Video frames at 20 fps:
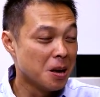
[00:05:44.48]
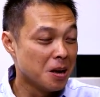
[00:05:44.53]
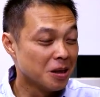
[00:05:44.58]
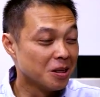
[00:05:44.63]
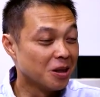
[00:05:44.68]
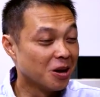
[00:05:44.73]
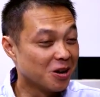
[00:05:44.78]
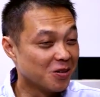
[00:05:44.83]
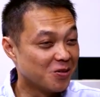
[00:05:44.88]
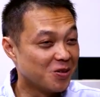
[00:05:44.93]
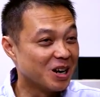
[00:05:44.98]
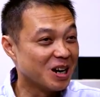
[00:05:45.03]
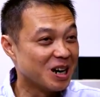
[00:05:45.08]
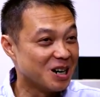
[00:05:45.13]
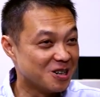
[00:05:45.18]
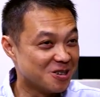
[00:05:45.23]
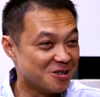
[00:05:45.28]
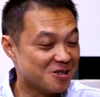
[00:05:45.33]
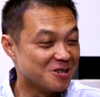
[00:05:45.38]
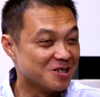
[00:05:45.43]
a lot of what I
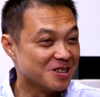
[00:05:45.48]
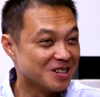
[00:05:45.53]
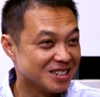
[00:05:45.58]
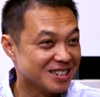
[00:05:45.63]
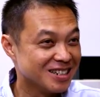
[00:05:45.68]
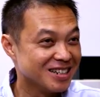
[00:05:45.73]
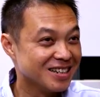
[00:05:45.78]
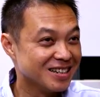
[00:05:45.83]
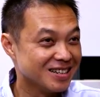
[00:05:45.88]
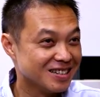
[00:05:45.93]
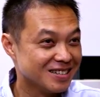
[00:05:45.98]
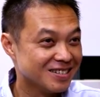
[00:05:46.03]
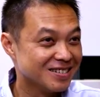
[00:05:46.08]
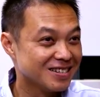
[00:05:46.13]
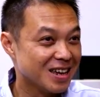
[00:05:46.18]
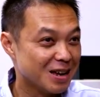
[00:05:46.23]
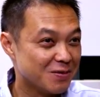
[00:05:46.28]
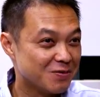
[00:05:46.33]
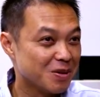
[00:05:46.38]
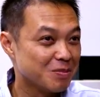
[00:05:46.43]
know actually
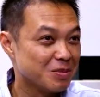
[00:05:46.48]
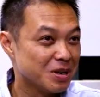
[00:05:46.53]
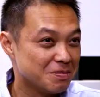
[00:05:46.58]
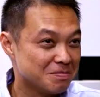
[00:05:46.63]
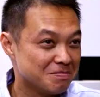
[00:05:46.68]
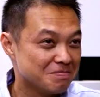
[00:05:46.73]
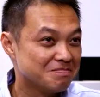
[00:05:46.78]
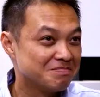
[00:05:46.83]
came from him.